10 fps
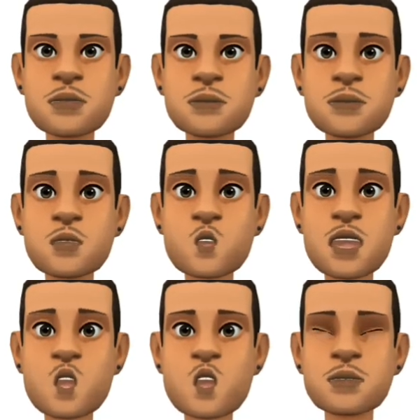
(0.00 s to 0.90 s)

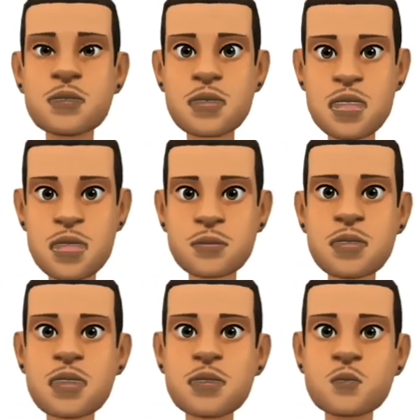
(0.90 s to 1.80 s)
survives the next
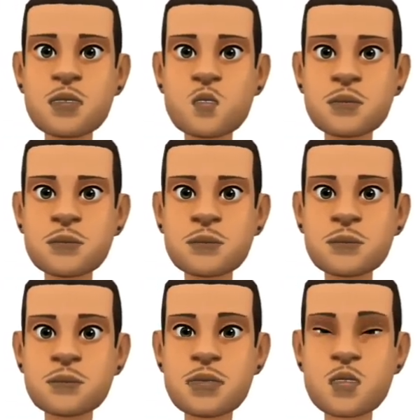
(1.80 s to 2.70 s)
election,
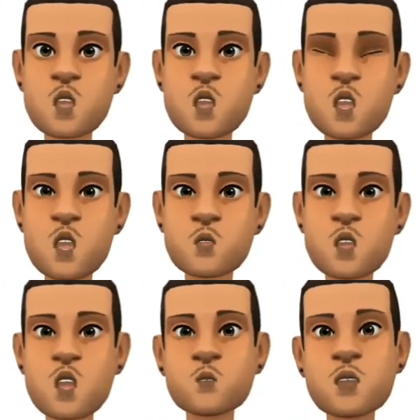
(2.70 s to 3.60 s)
then South
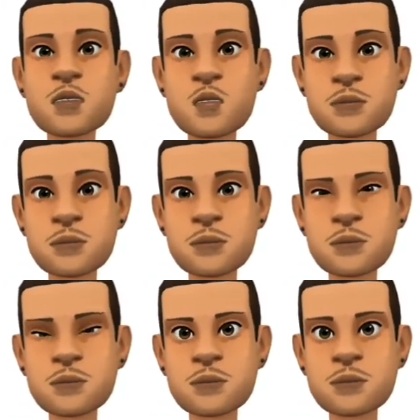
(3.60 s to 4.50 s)
Africa will not.
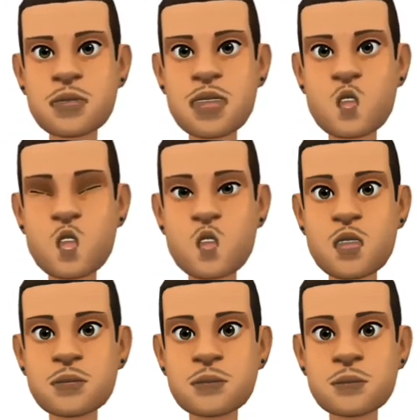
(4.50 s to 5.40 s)
In other
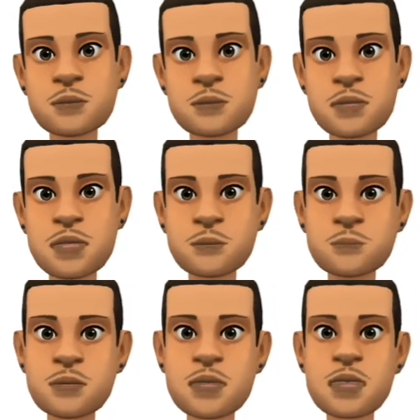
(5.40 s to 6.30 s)
words, the
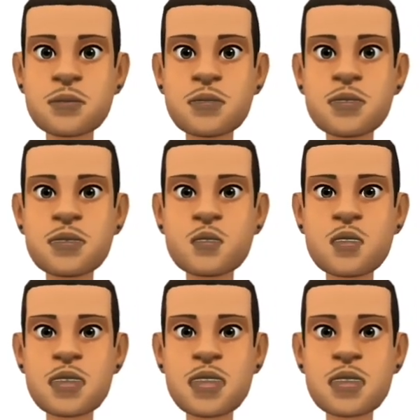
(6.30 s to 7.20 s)
future of this country
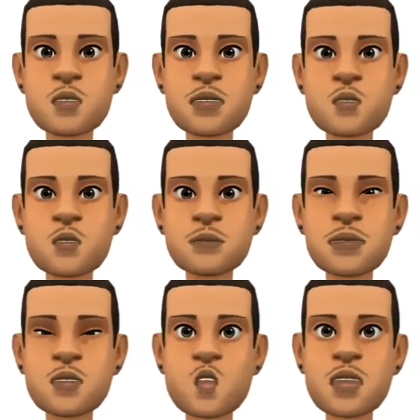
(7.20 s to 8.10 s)
depends on how
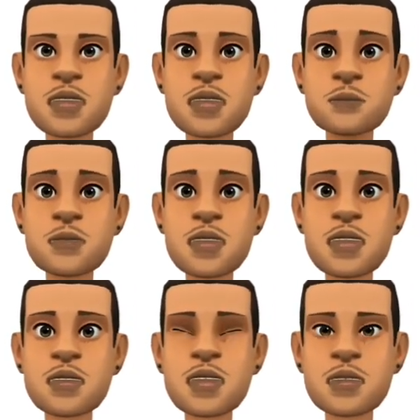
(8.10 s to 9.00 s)
South Africans
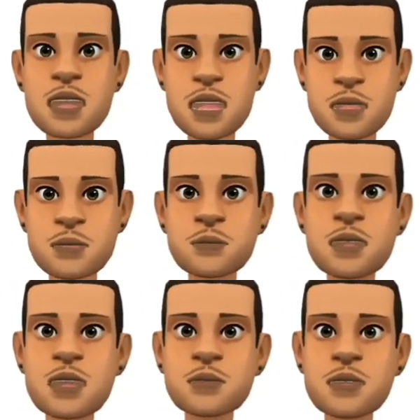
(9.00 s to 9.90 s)
vote in the next
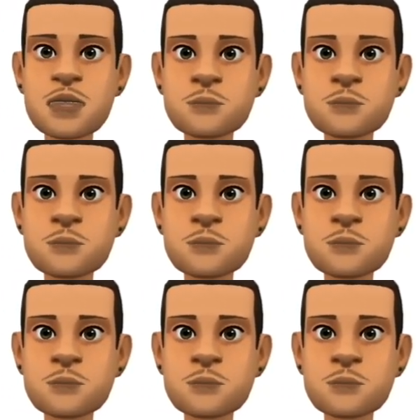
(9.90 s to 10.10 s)
election.